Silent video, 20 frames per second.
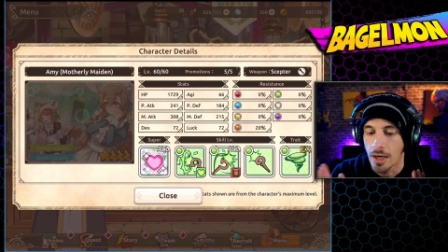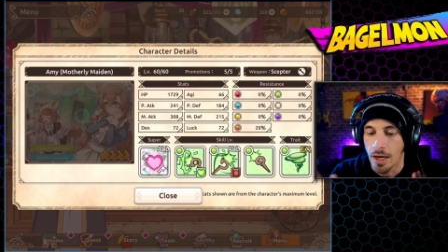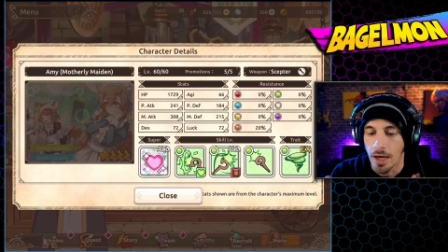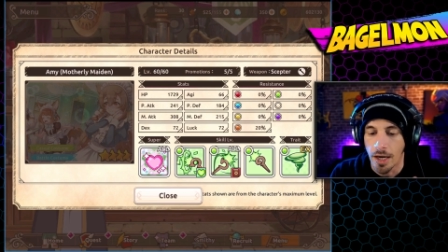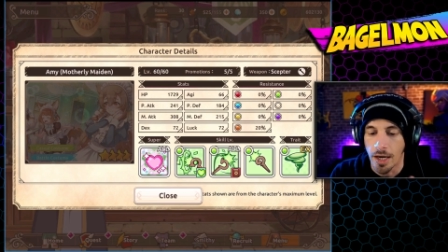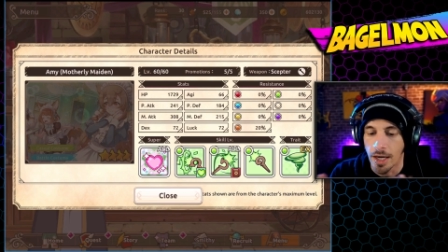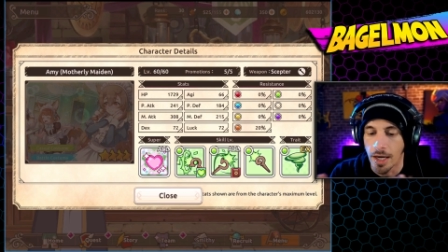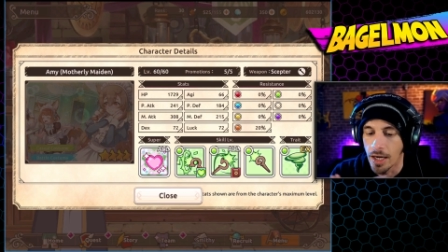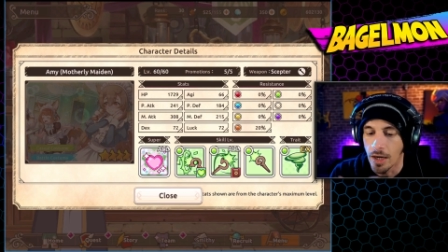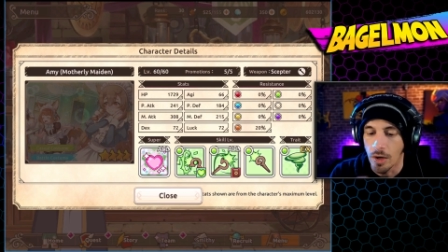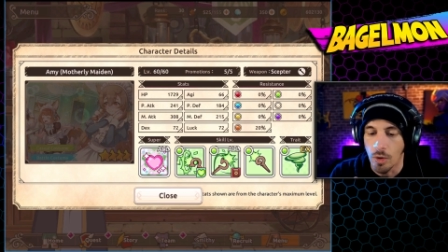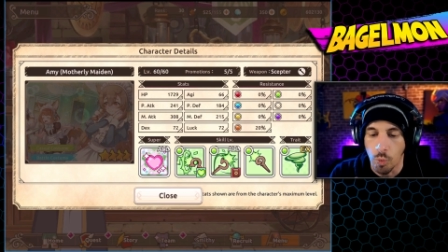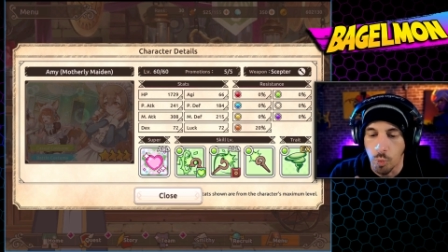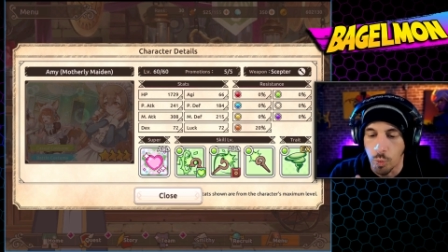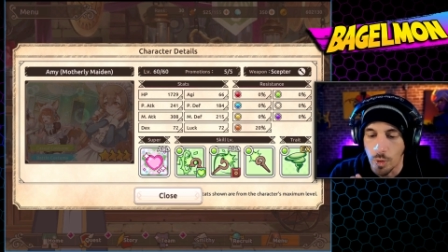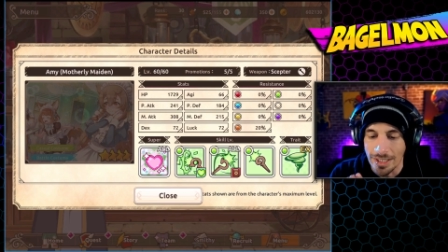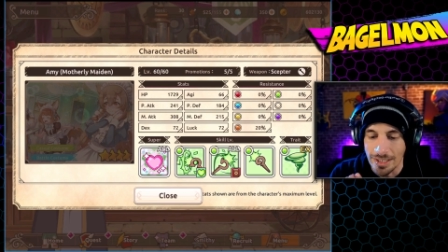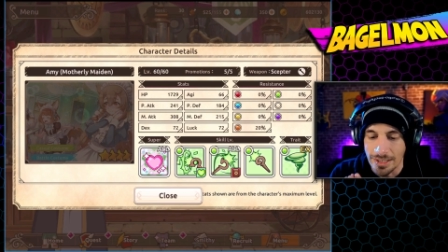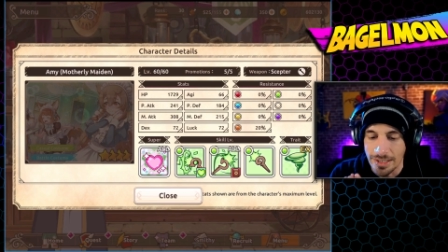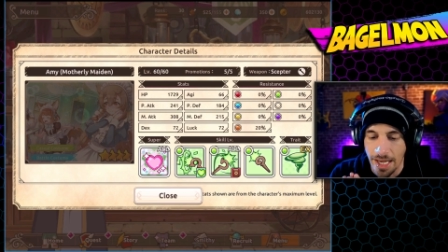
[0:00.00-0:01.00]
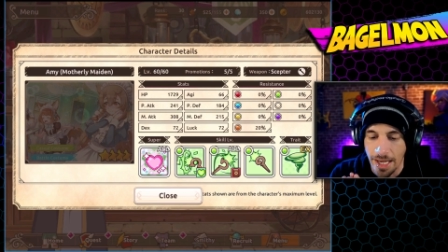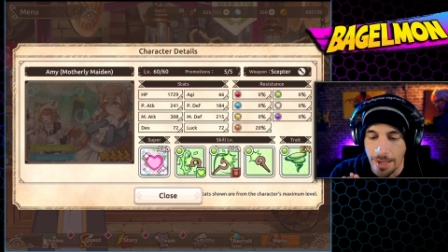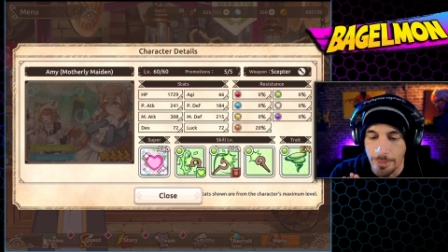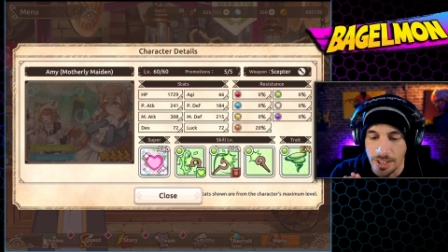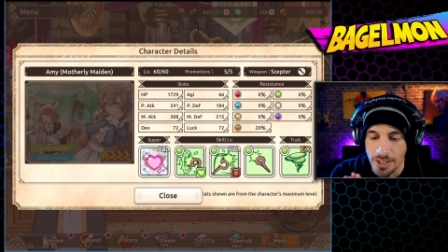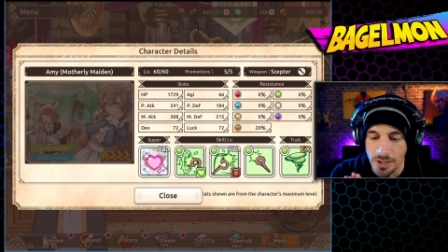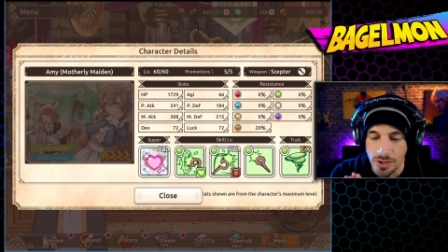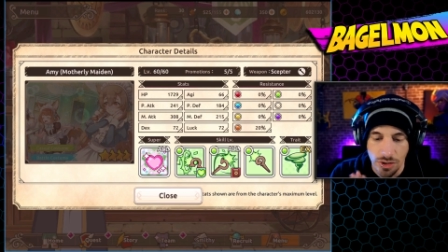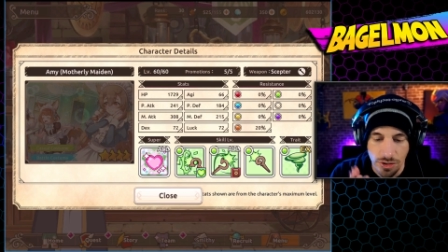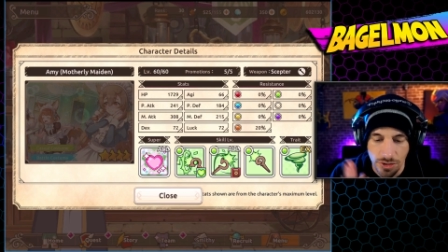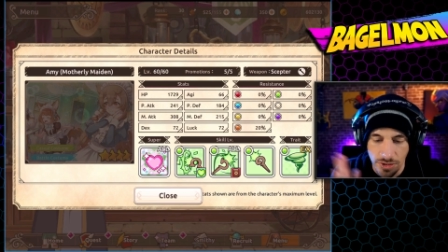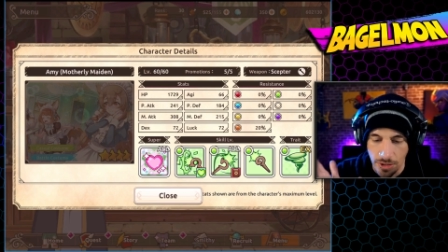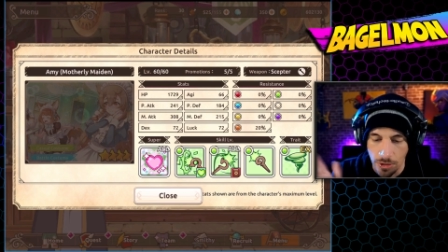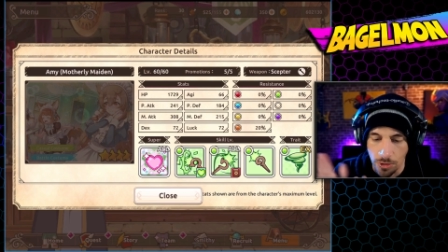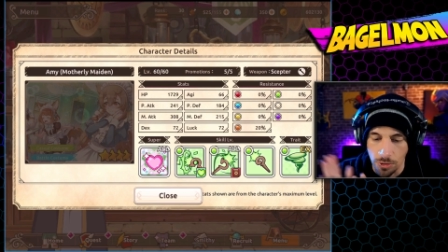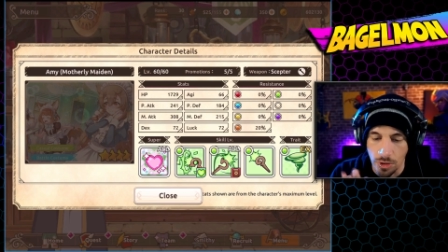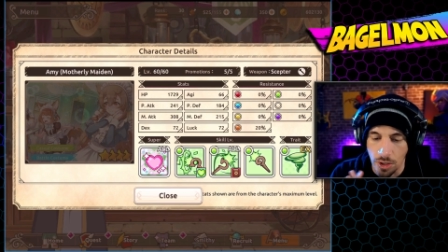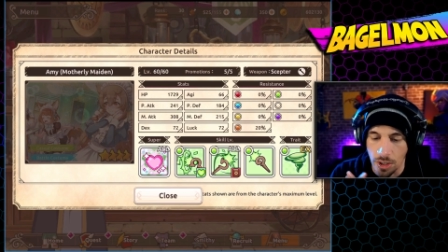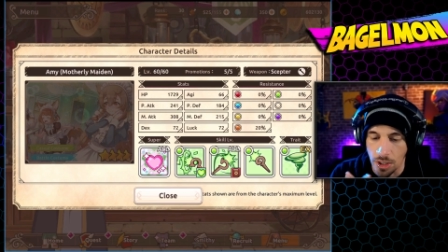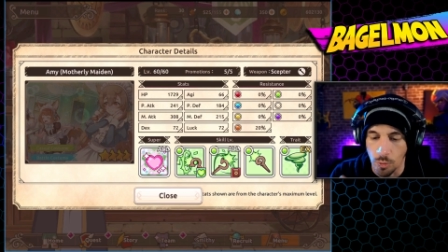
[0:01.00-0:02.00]
wind damage,
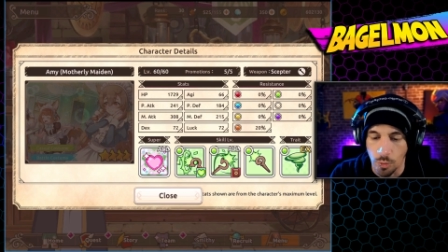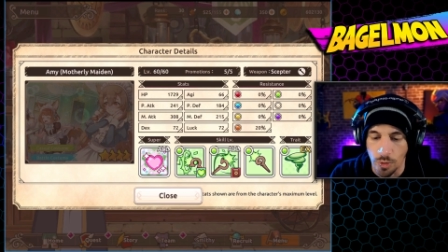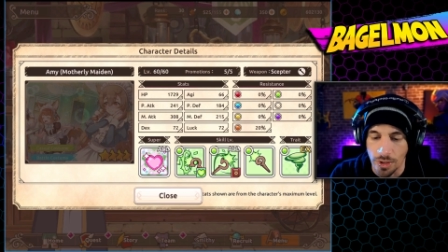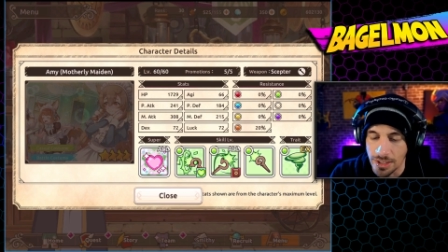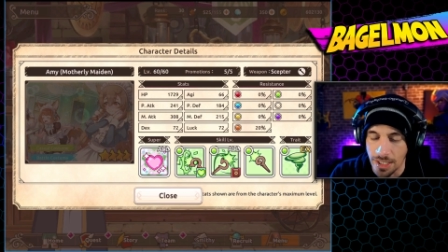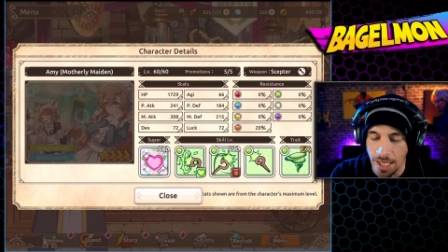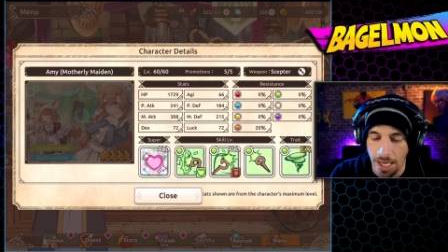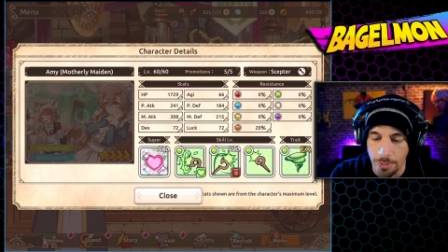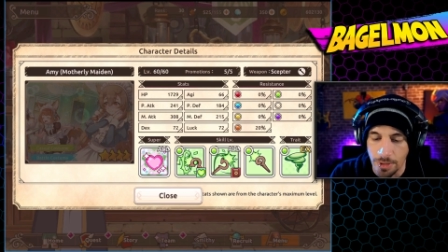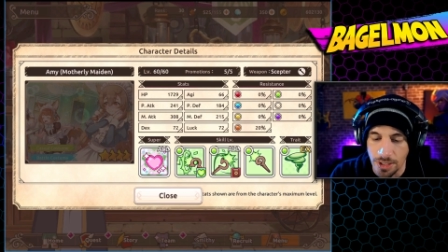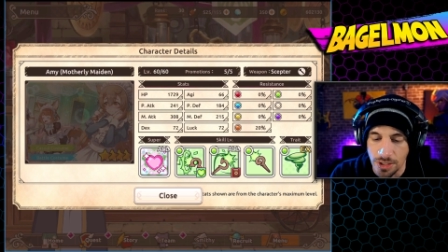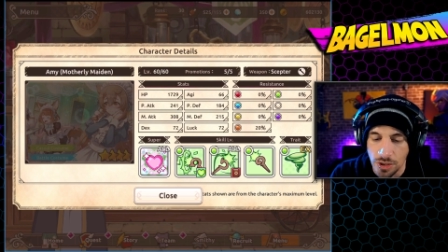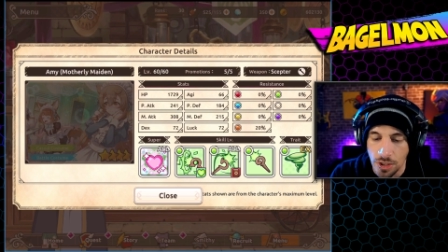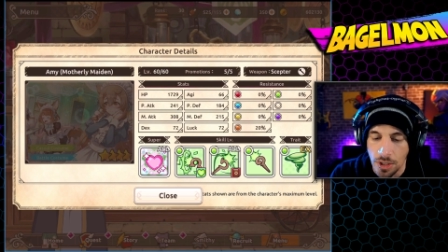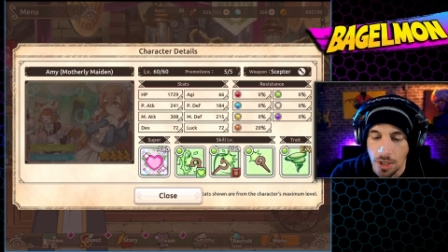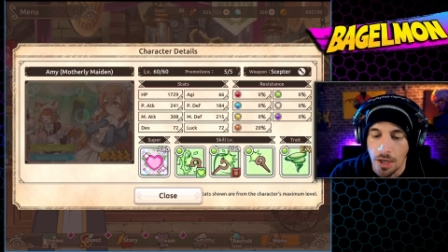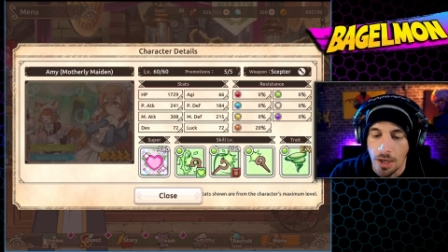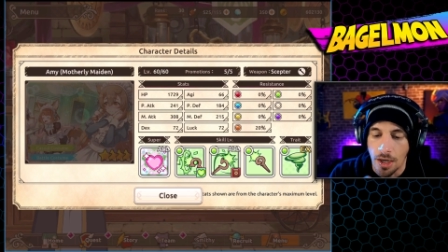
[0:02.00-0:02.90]
single target wind damage.